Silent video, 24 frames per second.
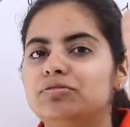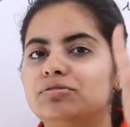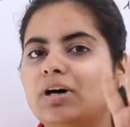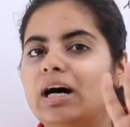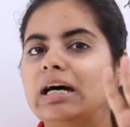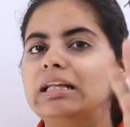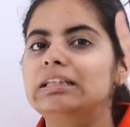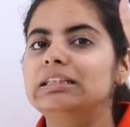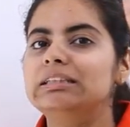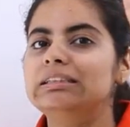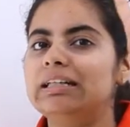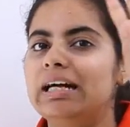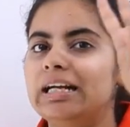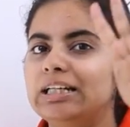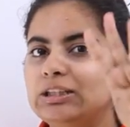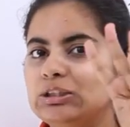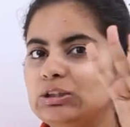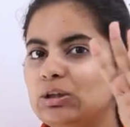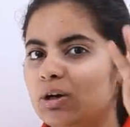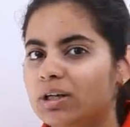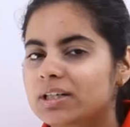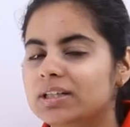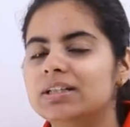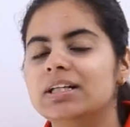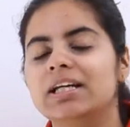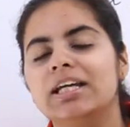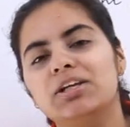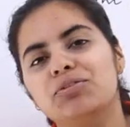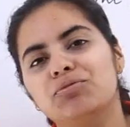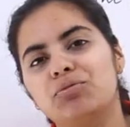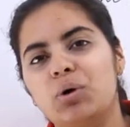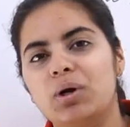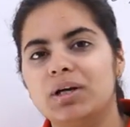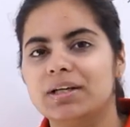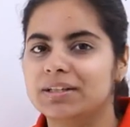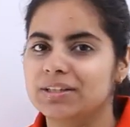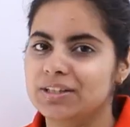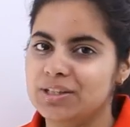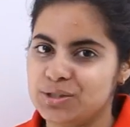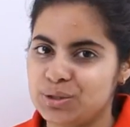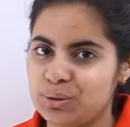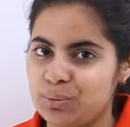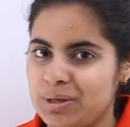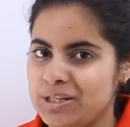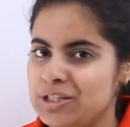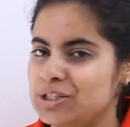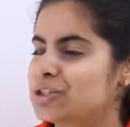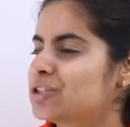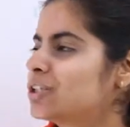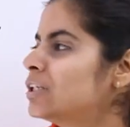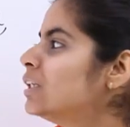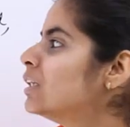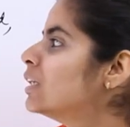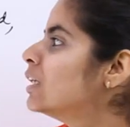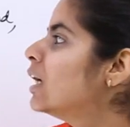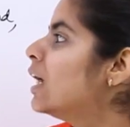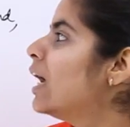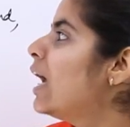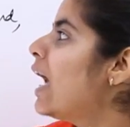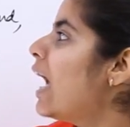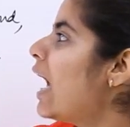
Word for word: father and daughter involved in this question